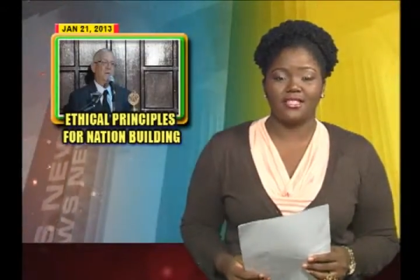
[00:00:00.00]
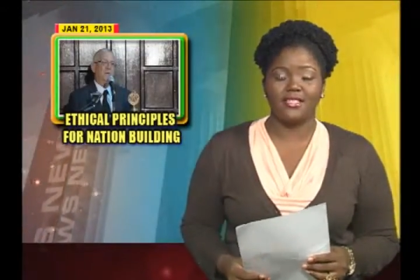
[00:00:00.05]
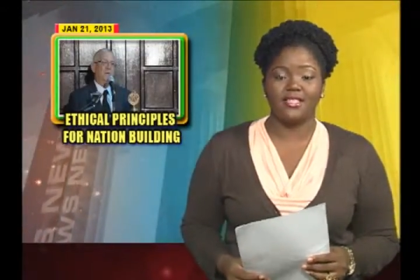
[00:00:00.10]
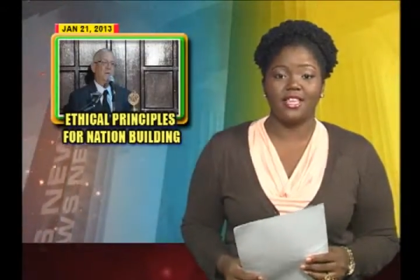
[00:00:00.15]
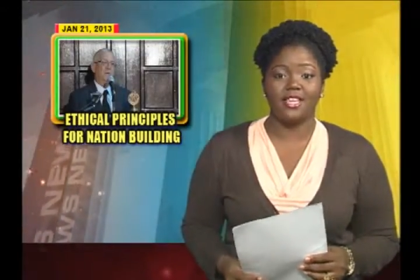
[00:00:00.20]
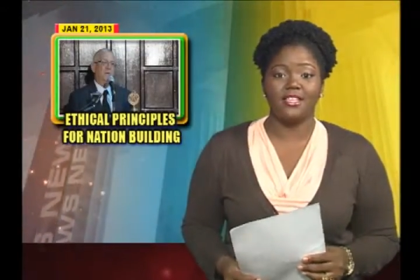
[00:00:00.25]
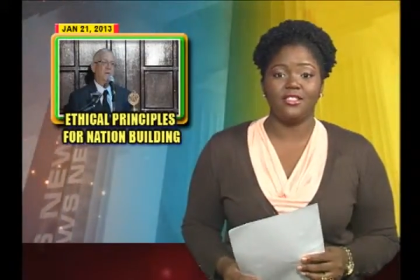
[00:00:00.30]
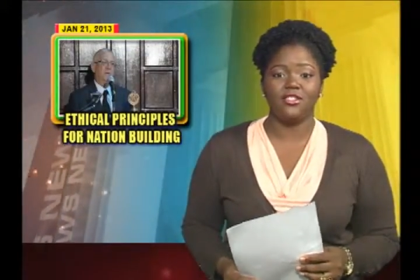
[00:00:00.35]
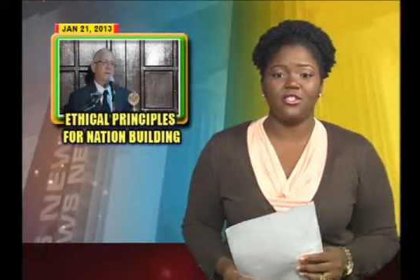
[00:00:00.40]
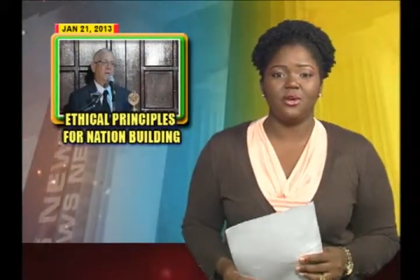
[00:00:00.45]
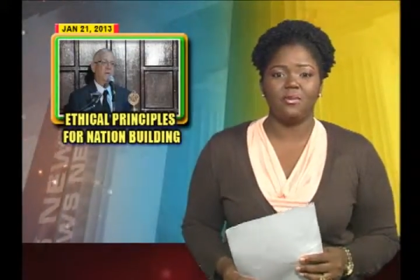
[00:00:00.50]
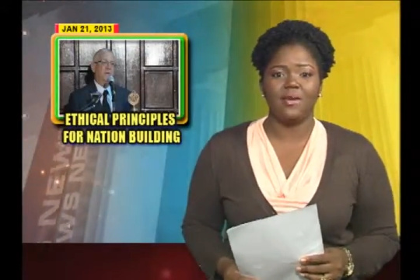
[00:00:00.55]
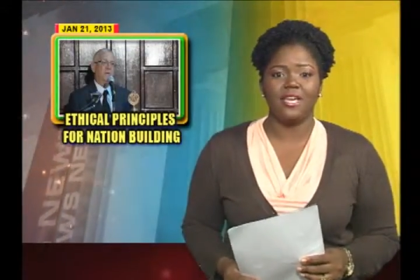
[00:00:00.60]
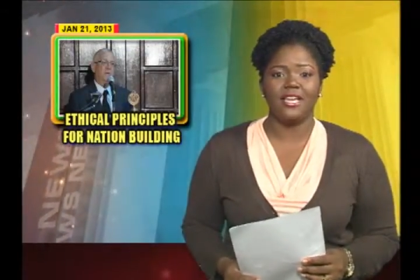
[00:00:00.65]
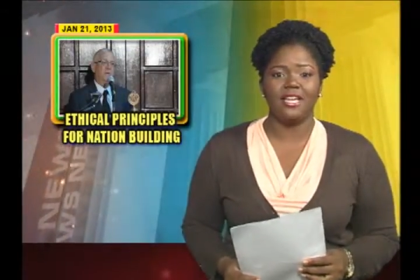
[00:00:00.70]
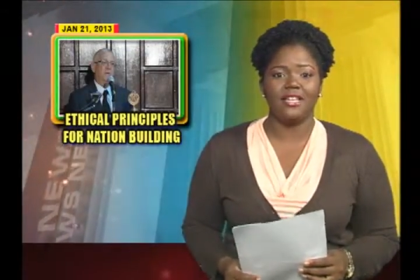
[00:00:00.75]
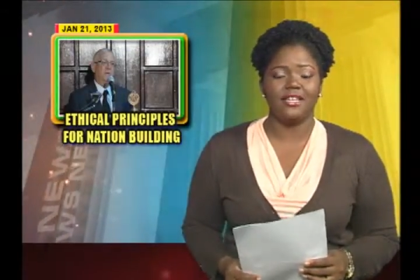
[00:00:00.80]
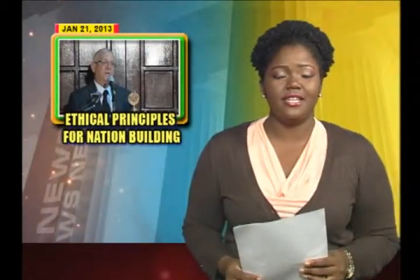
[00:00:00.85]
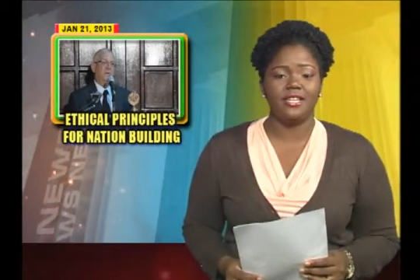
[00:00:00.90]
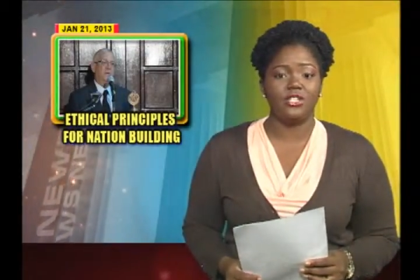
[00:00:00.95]
says Jamaica
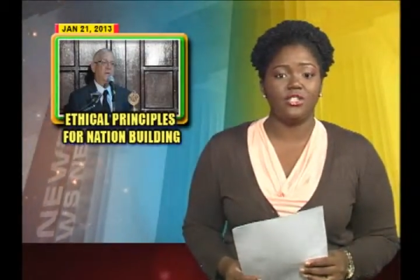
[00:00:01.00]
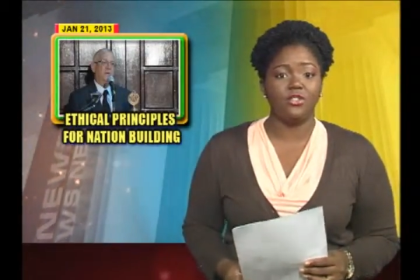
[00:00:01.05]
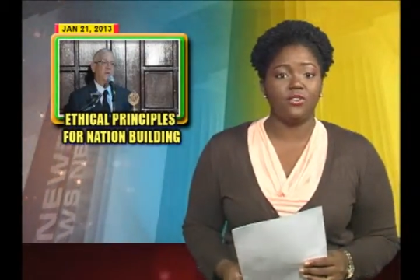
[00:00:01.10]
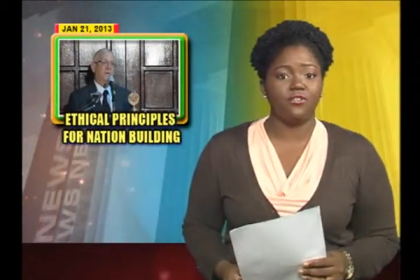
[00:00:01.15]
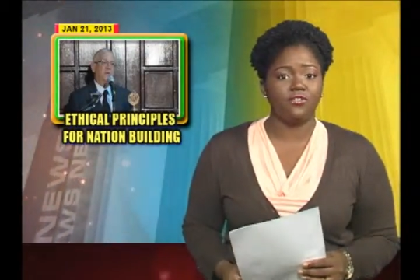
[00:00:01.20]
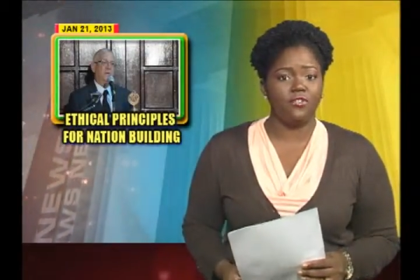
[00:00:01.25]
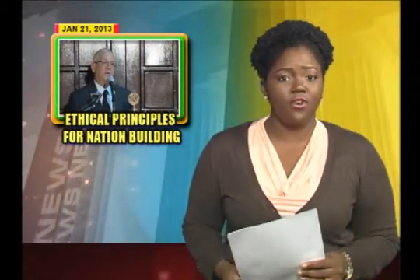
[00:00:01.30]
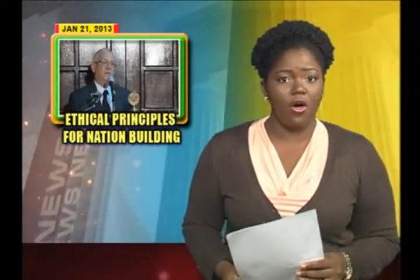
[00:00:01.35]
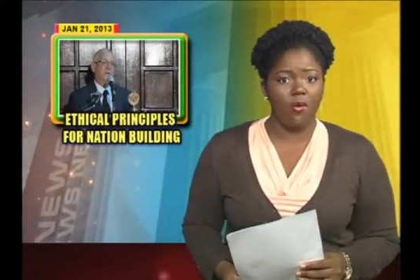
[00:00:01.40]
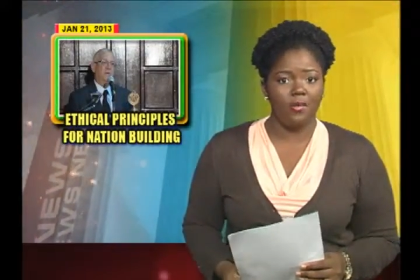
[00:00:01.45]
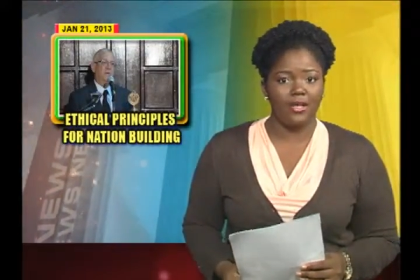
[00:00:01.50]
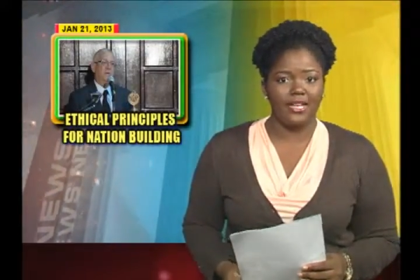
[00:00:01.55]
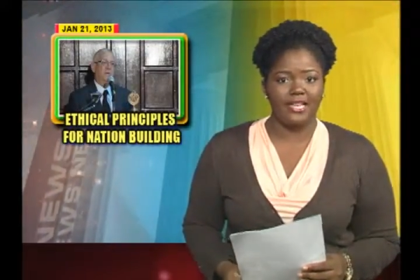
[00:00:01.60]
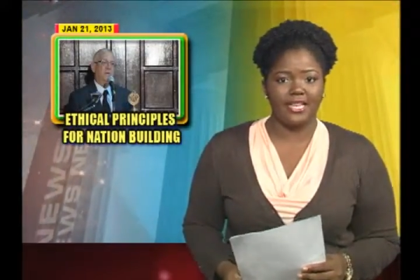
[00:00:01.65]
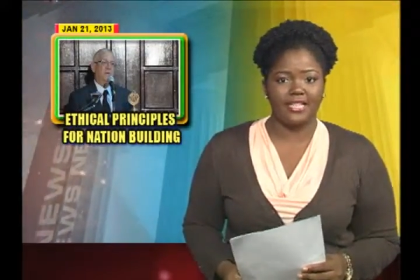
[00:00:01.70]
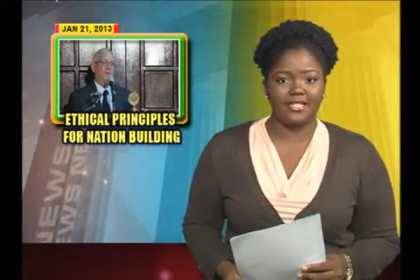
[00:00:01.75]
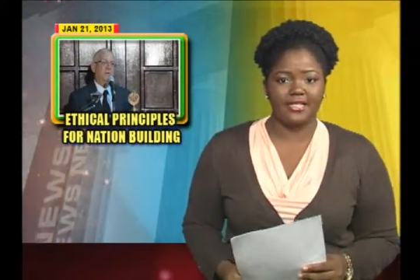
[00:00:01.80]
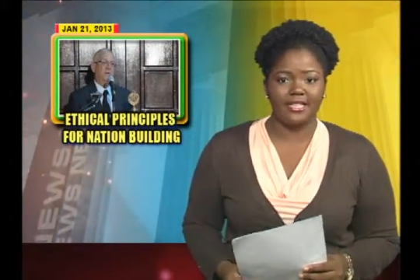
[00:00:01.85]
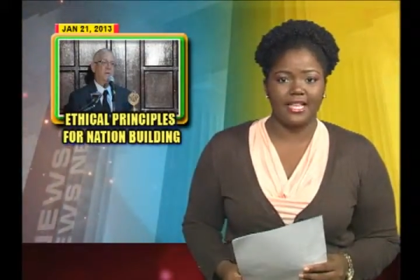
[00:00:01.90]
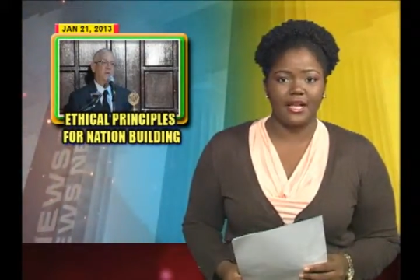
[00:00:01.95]
needs to formally
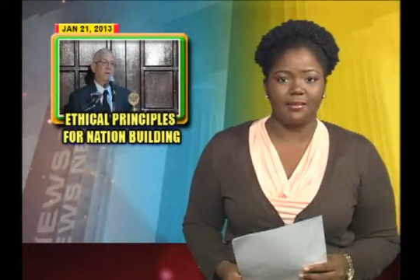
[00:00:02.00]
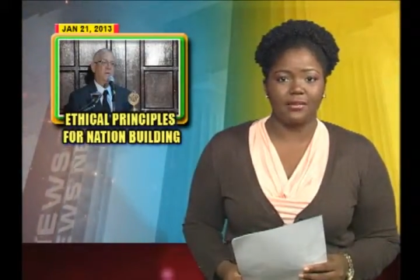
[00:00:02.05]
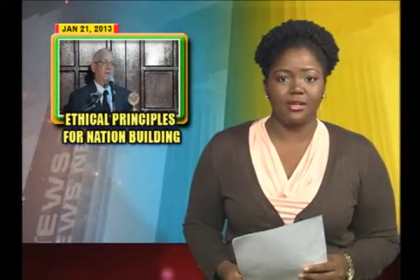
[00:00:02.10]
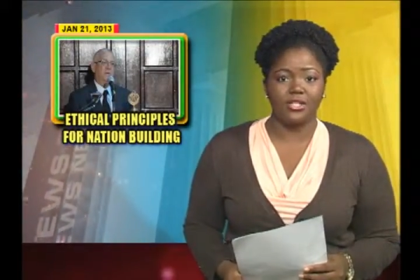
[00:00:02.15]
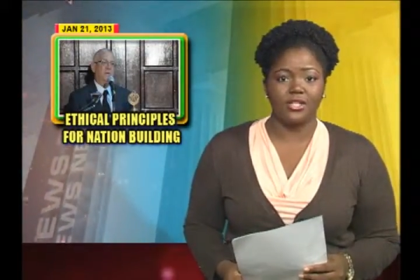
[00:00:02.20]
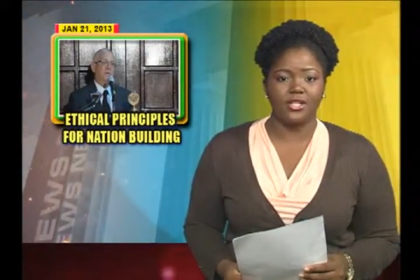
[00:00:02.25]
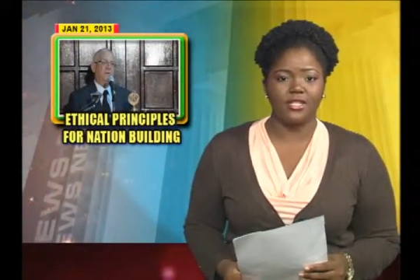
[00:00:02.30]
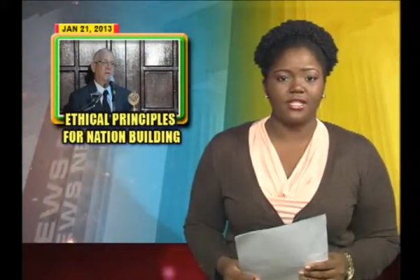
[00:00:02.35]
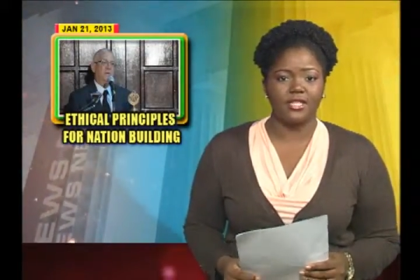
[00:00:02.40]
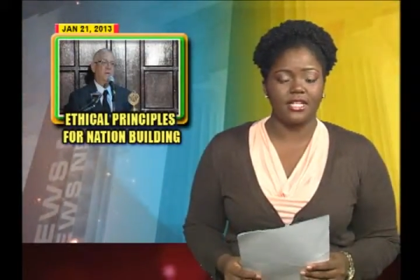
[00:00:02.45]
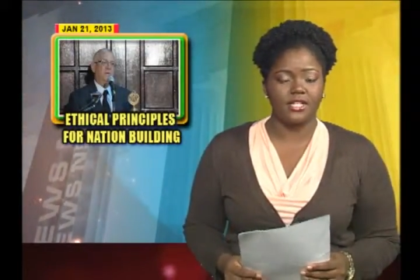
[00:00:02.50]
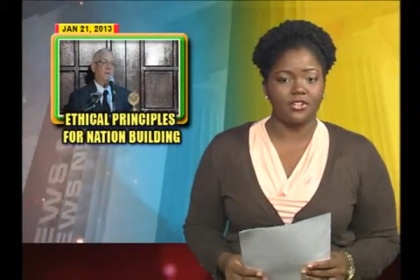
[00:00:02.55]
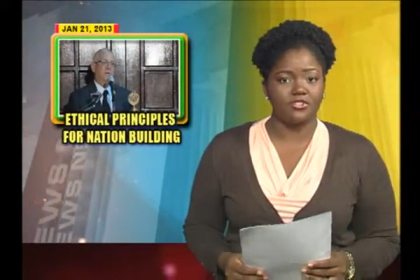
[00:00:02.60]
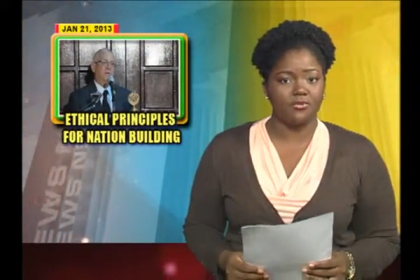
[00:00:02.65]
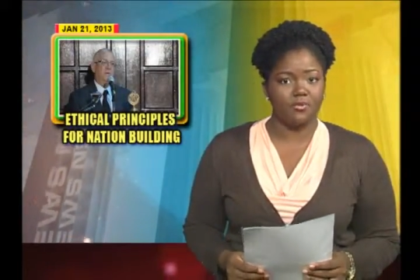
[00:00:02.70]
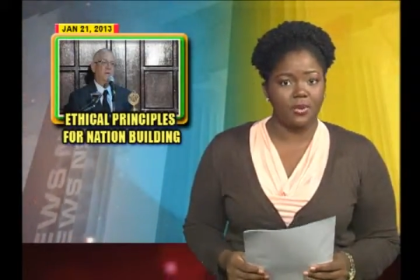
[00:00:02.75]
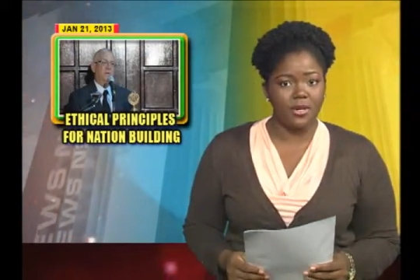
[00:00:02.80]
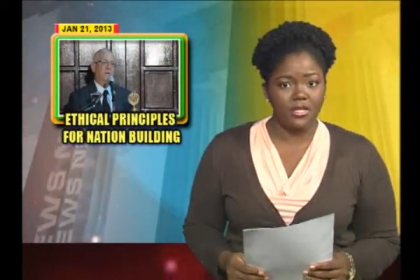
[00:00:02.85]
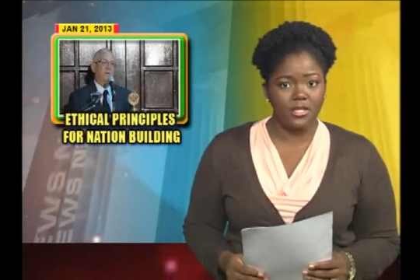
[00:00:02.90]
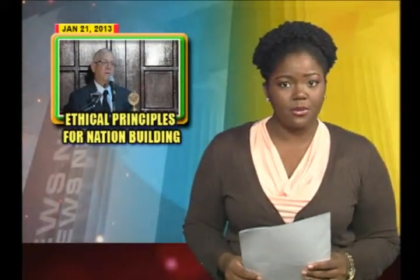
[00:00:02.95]
establish a set of
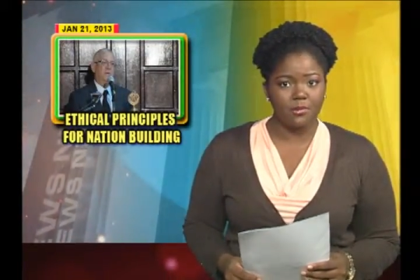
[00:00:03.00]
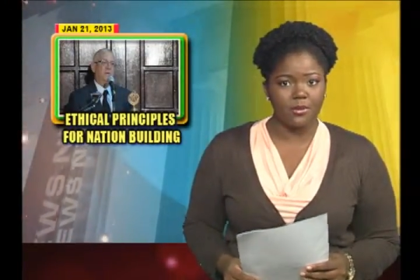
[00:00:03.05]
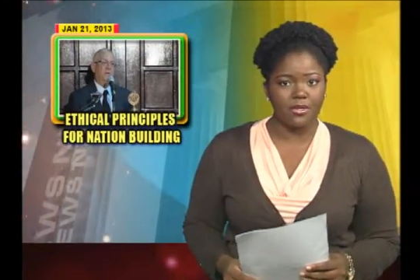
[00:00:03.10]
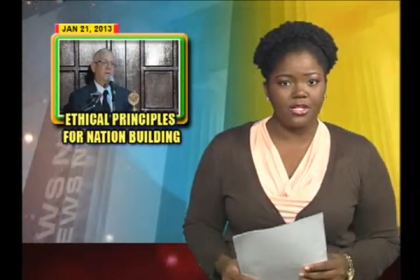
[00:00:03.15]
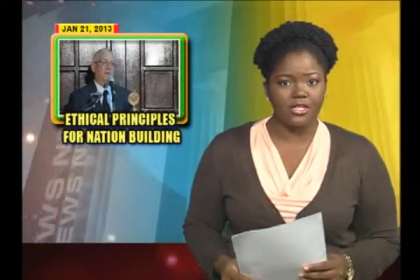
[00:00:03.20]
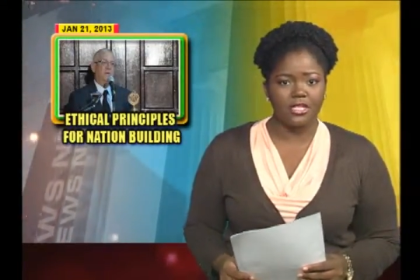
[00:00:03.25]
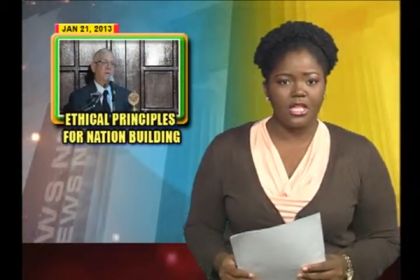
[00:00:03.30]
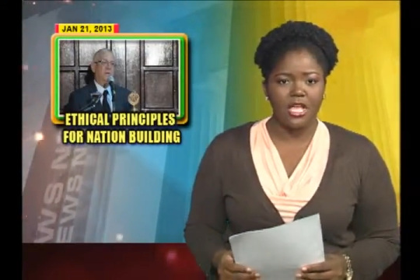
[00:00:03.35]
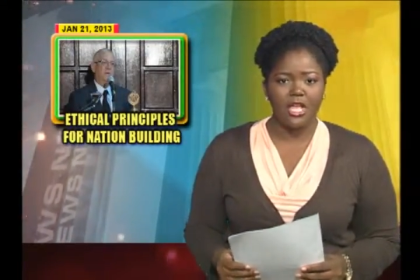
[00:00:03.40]
principles